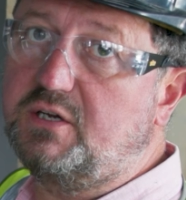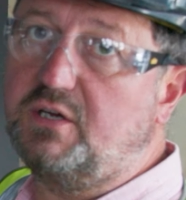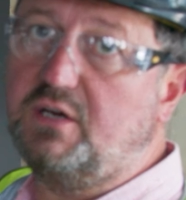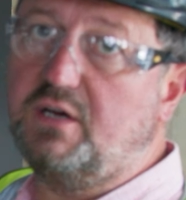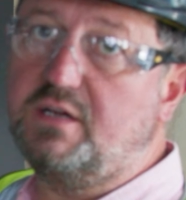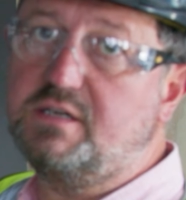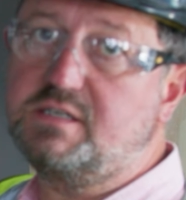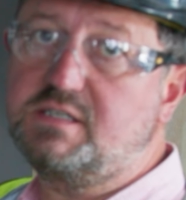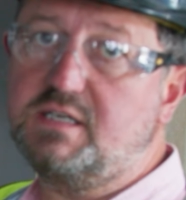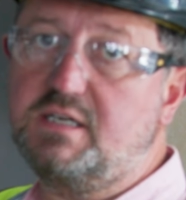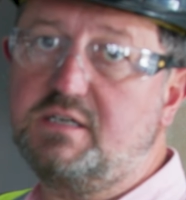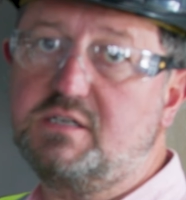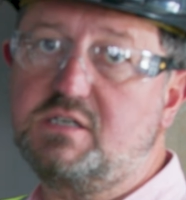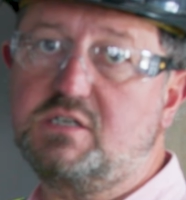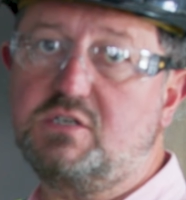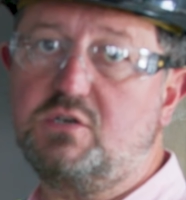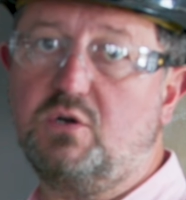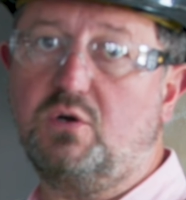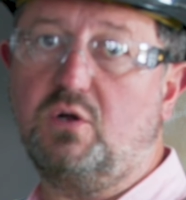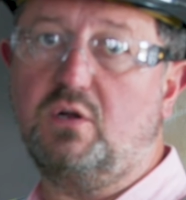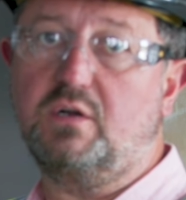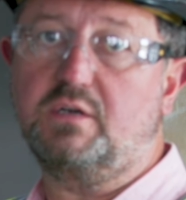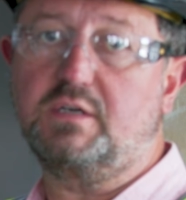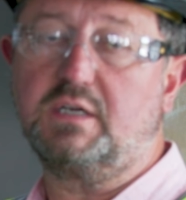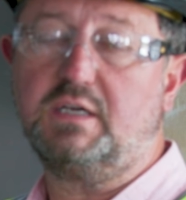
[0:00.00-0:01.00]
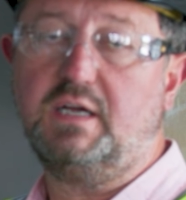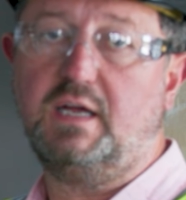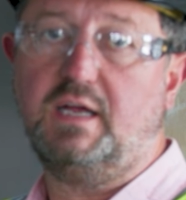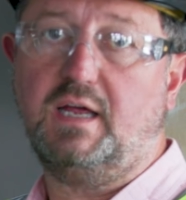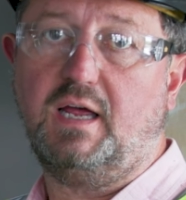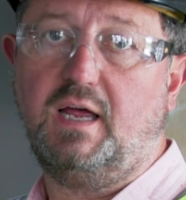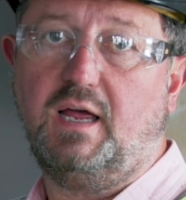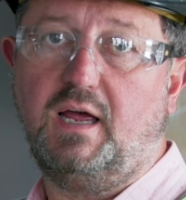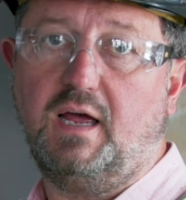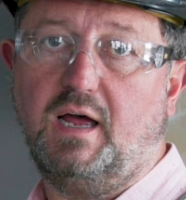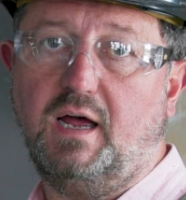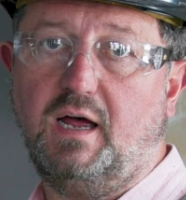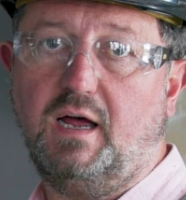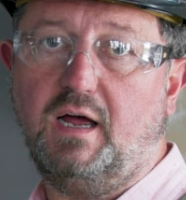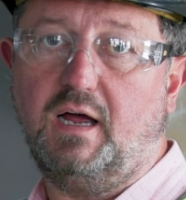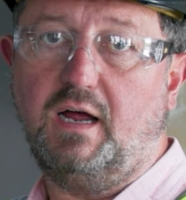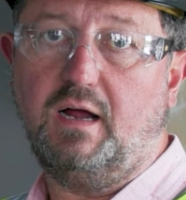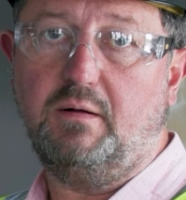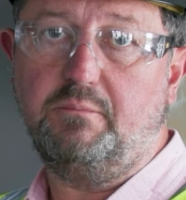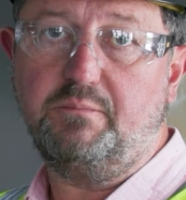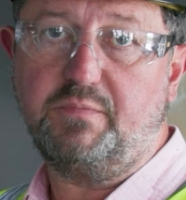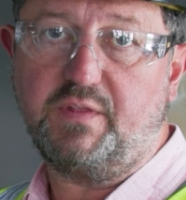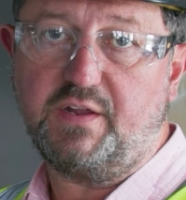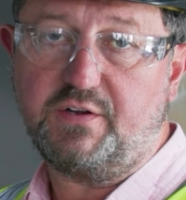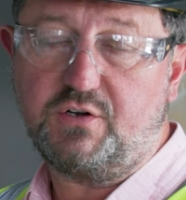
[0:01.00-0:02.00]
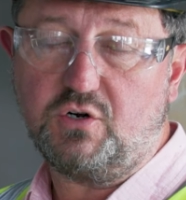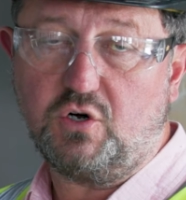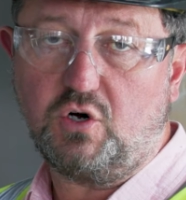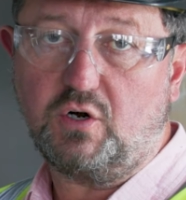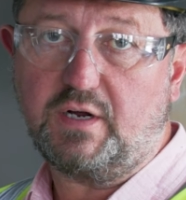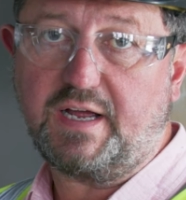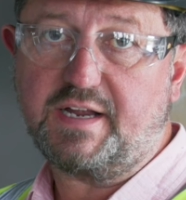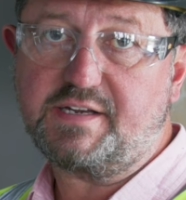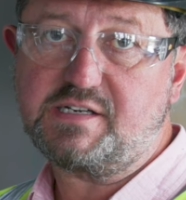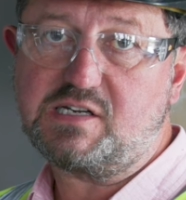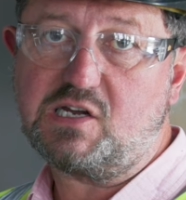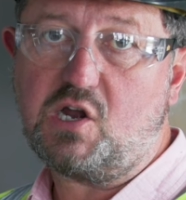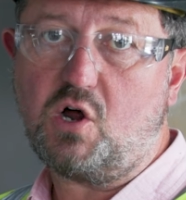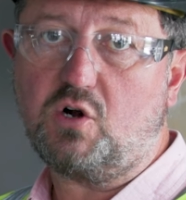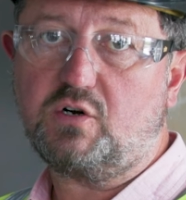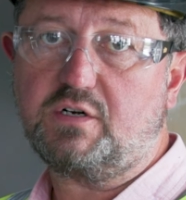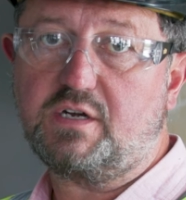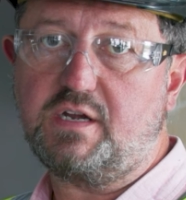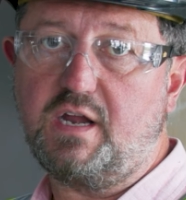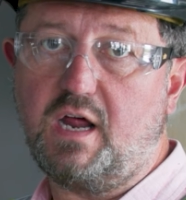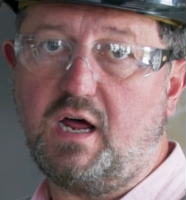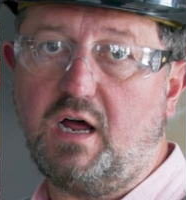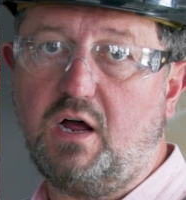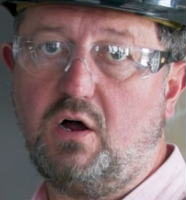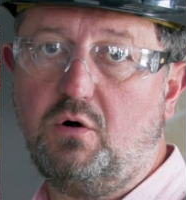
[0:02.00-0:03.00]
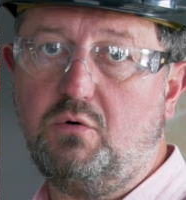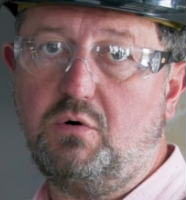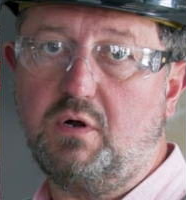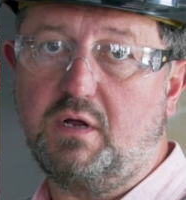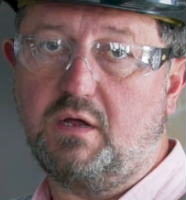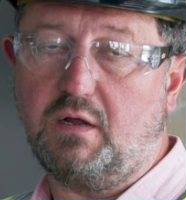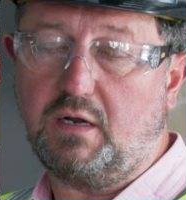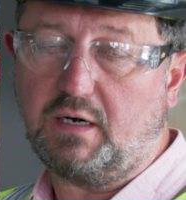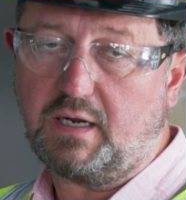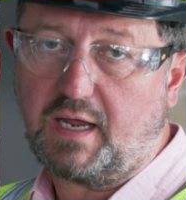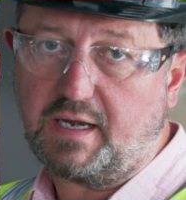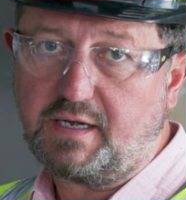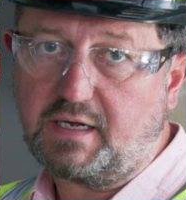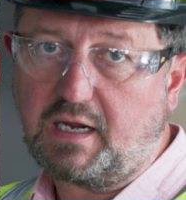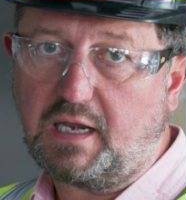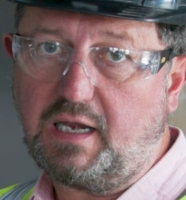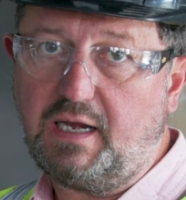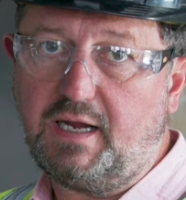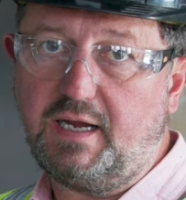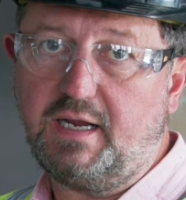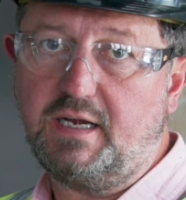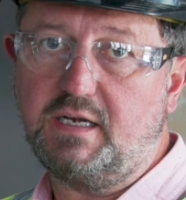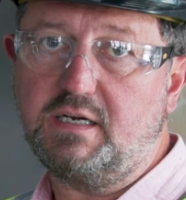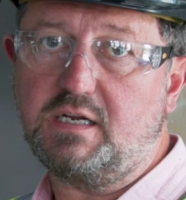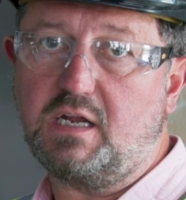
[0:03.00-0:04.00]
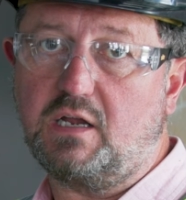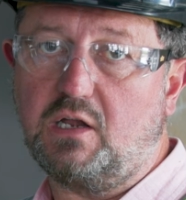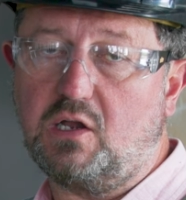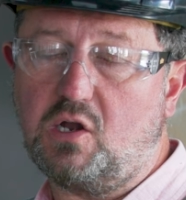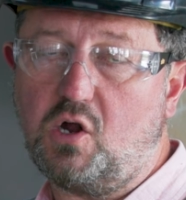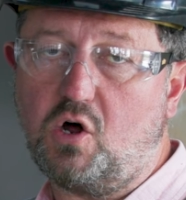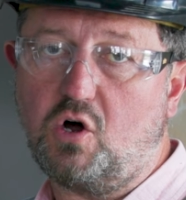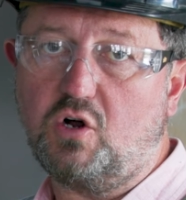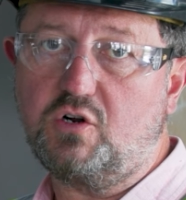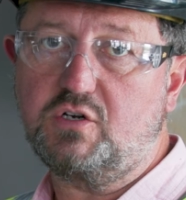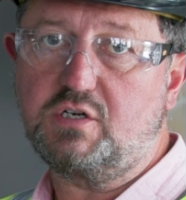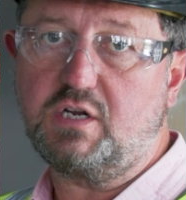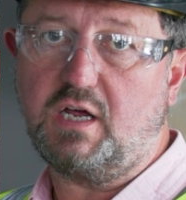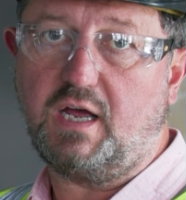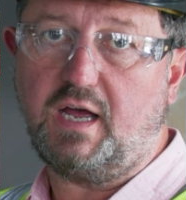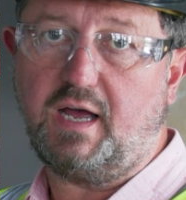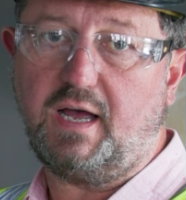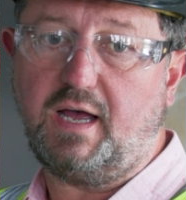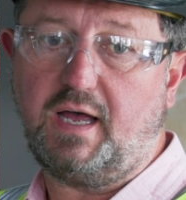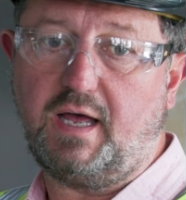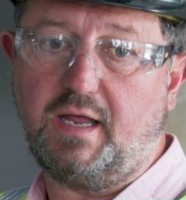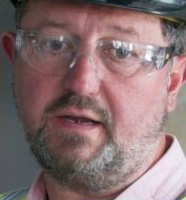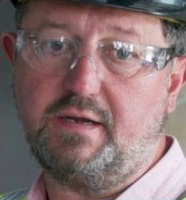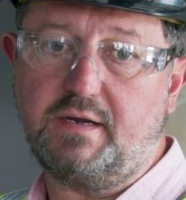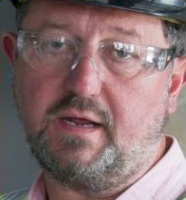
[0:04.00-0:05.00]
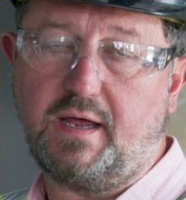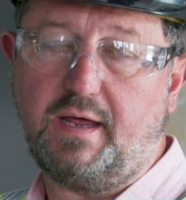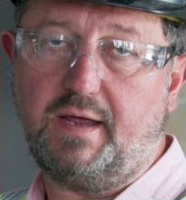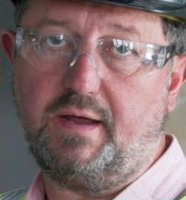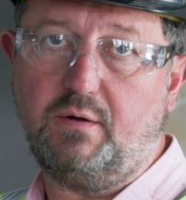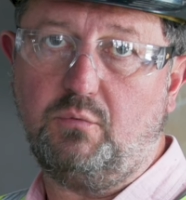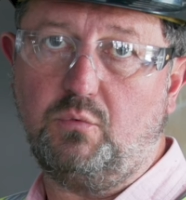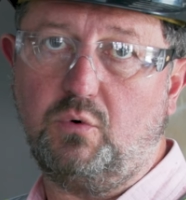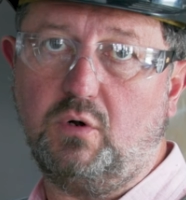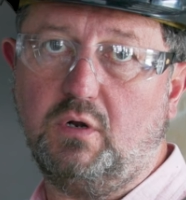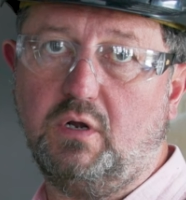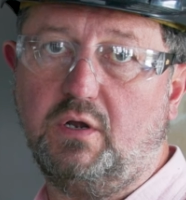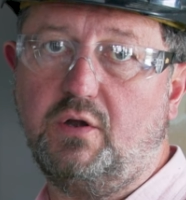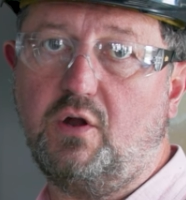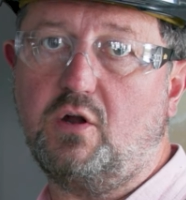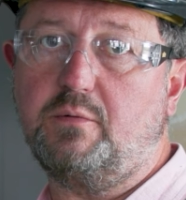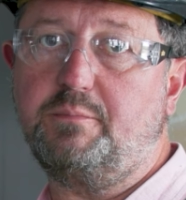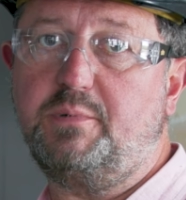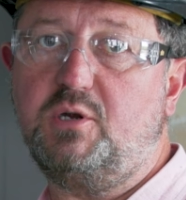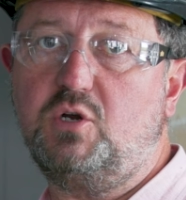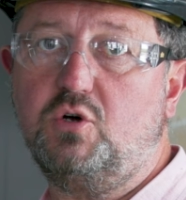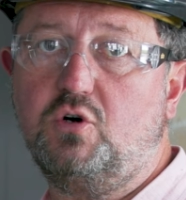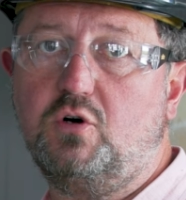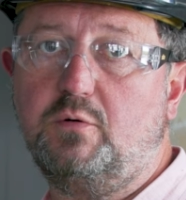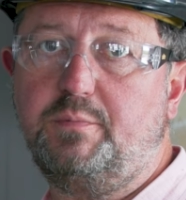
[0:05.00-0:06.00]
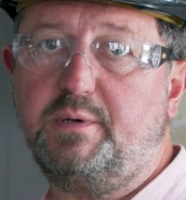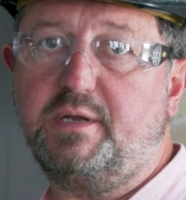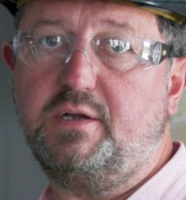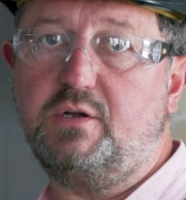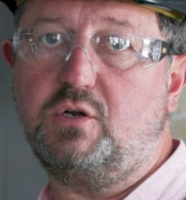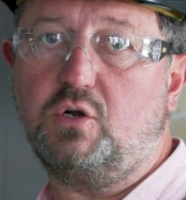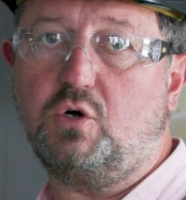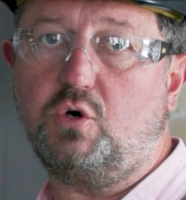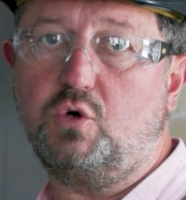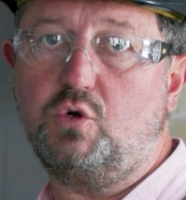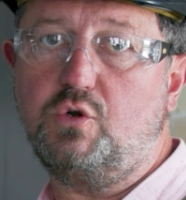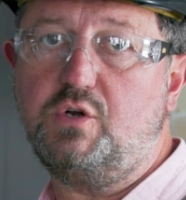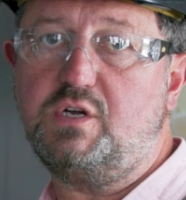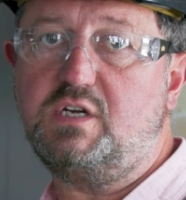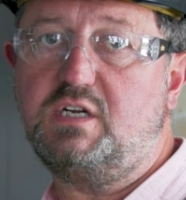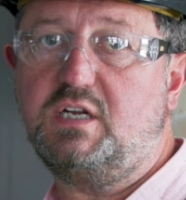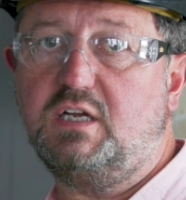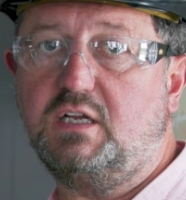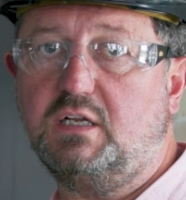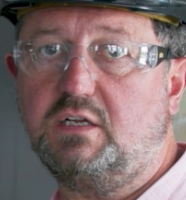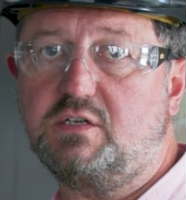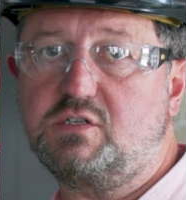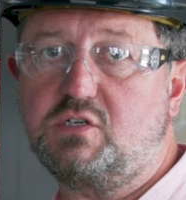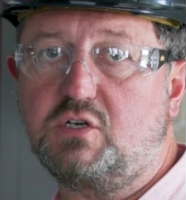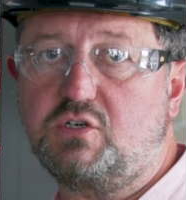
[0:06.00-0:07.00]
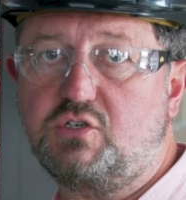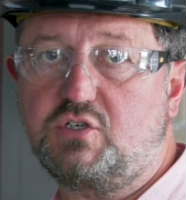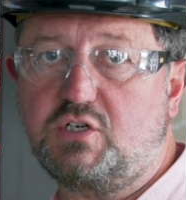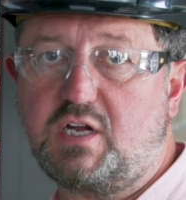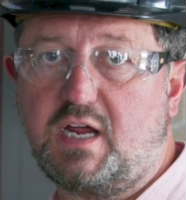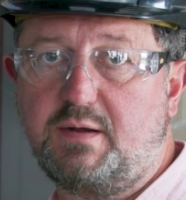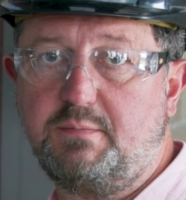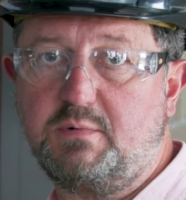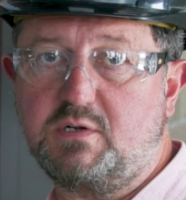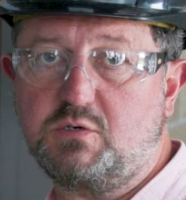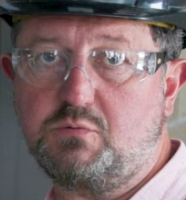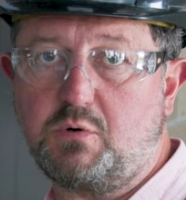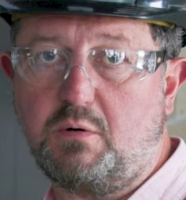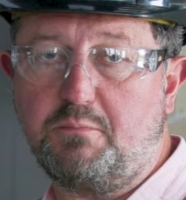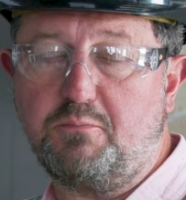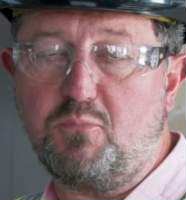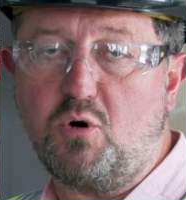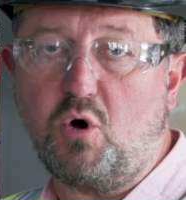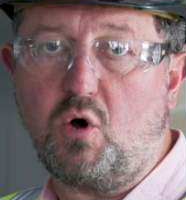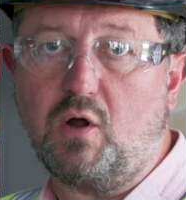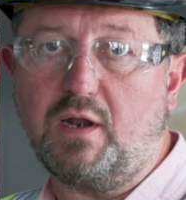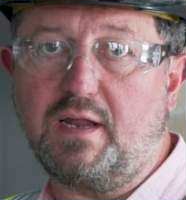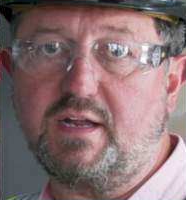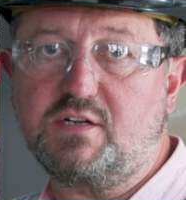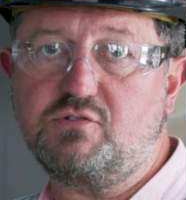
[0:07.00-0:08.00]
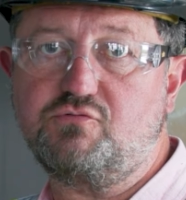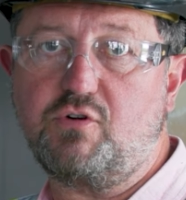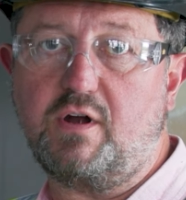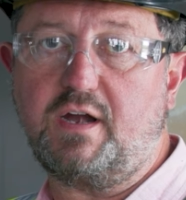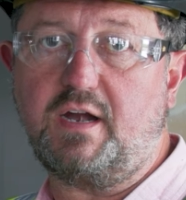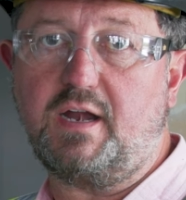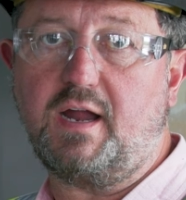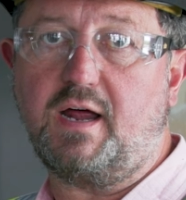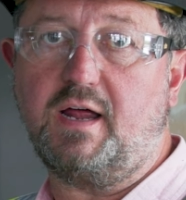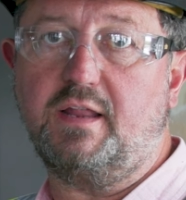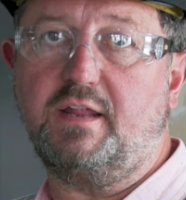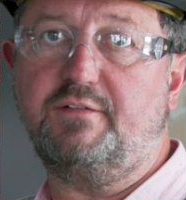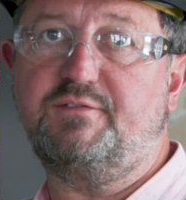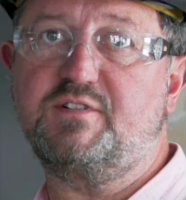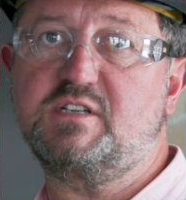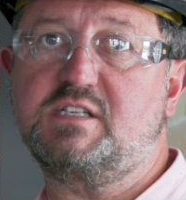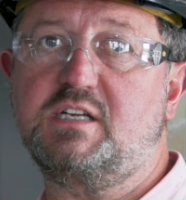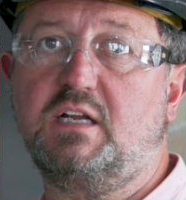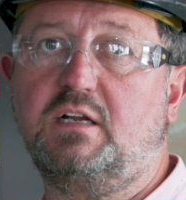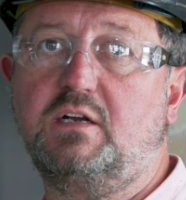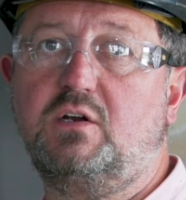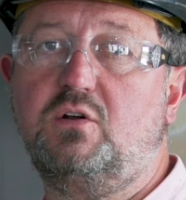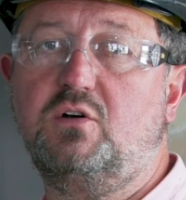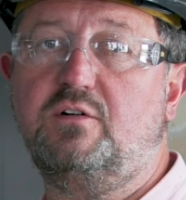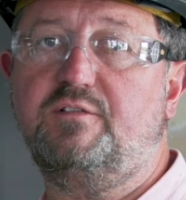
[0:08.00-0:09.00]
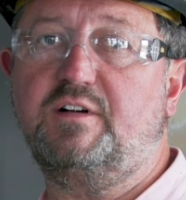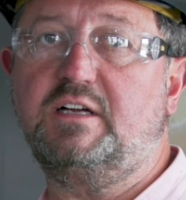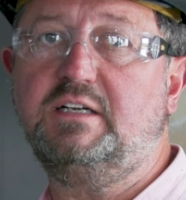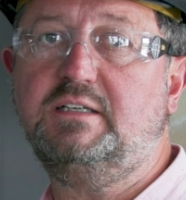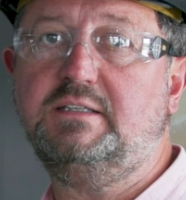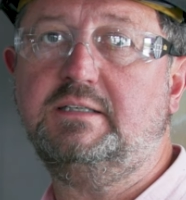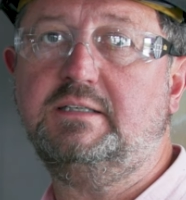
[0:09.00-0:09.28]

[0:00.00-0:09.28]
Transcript: curtains installed. The door gets locked now, it'll get cleaned, locked, and it will not be opened until such time as we're more or less ready to hand the facility over.